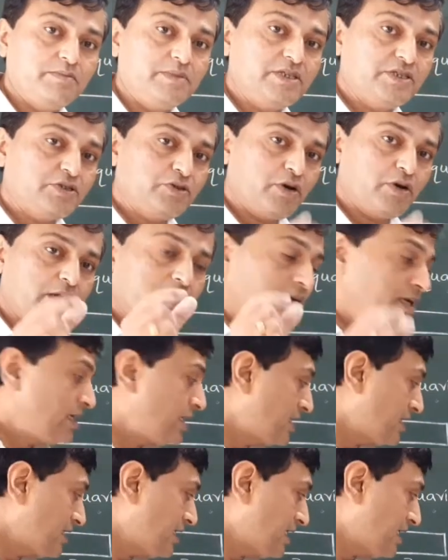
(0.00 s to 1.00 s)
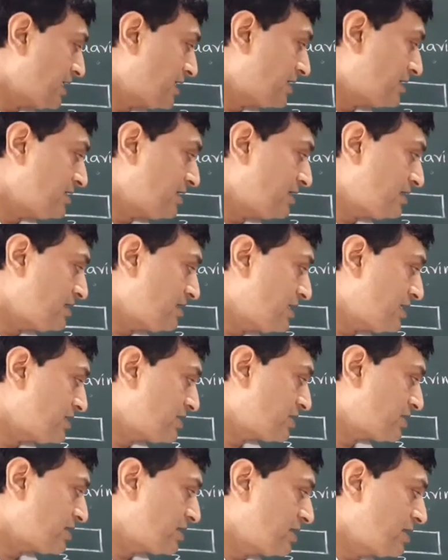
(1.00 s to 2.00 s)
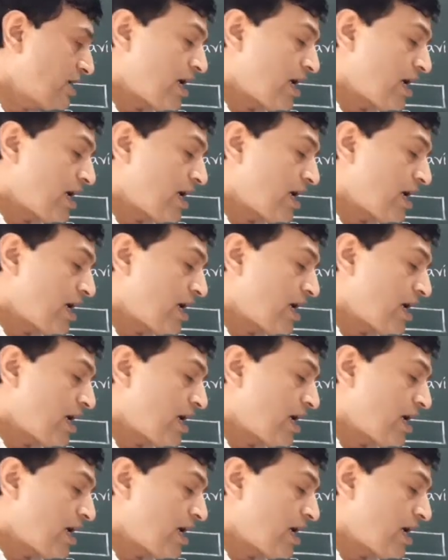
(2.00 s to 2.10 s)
means you are decreasing this